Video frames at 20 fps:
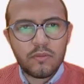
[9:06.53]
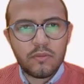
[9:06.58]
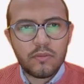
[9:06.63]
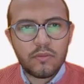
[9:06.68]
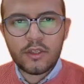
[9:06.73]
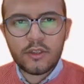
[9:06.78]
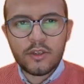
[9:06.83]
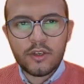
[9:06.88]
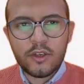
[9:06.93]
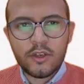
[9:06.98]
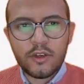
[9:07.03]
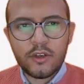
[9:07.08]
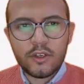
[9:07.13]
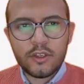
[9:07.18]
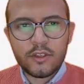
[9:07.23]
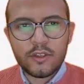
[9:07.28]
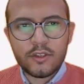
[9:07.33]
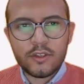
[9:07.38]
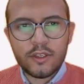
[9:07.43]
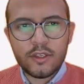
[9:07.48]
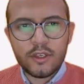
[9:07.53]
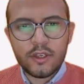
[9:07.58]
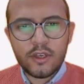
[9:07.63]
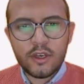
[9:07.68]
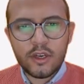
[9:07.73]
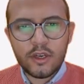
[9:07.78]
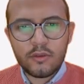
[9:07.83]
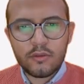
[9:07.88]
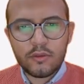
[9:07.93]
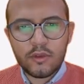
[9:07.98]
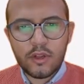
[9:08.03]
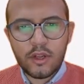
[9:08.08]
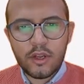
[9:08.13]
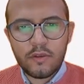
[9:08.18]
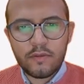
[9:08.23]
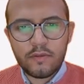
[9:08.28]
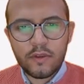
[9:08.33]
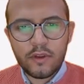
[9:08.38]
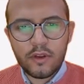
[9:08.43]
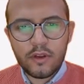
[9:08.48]
And here is the ground
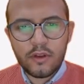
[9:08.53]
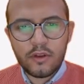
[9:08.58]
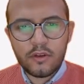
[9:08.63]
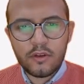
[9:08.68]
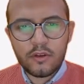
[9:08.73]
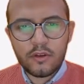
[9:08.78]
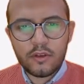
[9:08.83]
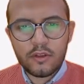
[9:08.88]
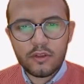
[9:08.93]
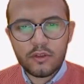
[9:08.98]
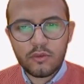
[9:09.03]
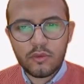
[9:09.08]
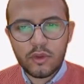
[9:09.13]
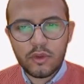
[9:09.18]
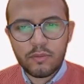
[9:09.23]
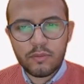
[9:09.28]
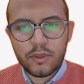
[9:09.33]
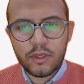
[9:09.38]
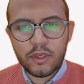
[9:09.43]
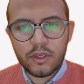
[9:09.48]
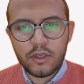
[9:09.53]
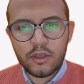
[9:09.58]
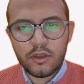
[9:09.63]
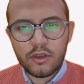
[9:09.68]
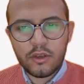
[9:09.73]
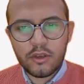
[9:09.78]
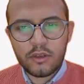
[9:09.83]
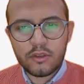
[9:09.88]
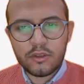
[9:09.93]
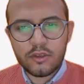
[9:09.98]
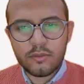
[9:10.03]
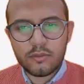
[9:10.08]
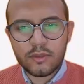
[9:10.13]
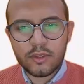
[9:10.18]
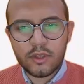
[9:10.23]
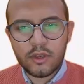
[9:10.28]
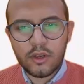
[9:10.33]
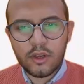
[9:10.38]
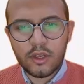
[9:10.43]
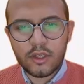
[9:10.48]
level, will be
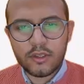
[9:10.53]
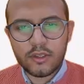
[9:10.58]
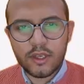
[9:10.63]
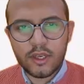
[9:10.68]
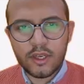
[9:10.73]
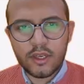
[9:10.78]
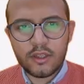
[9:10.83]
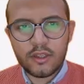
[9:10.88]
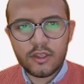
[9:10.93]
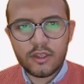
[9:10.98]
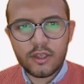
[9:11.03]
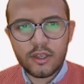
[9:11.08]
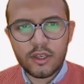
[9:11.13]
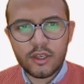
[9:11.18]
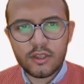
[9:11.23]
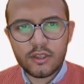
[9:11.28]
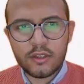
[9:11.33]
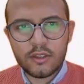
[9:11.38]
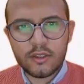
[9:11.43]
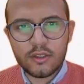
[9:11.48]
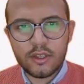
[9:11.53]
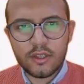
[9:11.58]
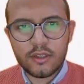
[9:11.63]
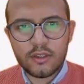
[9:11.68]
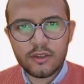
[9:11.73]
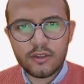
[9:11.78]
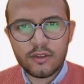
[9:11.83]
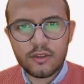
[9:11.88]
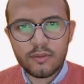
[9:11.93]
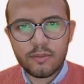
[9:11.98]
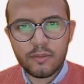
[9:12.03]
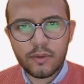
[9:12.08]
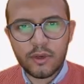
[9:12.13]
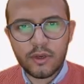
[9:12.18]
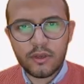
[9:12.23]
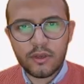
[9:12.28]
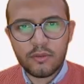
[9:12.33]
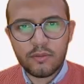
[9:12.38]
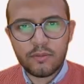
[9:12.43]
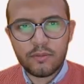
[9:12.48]
something like that, and that is the
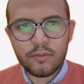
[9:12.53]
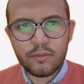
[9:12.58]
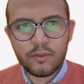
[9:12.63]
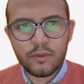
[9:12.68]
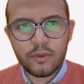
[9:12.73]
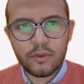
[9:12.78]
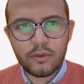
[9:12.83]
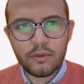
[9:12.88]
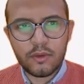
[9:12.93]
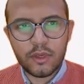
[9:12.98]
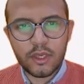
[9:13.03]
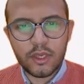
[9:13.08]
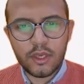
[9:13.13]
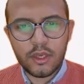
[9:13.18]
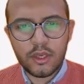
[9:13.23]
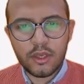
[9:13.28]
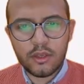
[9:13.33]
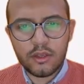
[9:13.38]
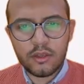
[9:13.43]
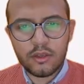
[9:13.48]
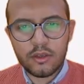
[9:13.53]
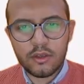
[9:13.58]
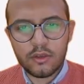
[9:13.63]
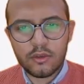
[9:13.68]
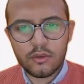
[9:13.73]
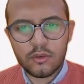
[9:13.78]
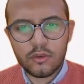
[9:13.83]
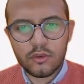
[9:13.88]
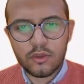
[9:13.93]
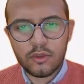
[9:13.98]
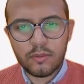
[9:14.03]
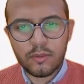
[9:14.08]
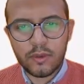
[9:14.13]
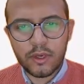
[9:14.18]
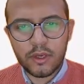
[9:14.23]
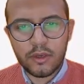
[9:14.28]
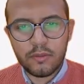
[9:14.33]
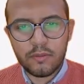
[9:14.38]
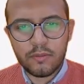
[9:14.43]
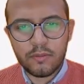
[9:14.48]
pipe, and we can do the
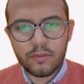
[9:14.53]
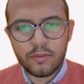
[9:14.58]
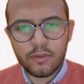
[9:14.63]
pipe.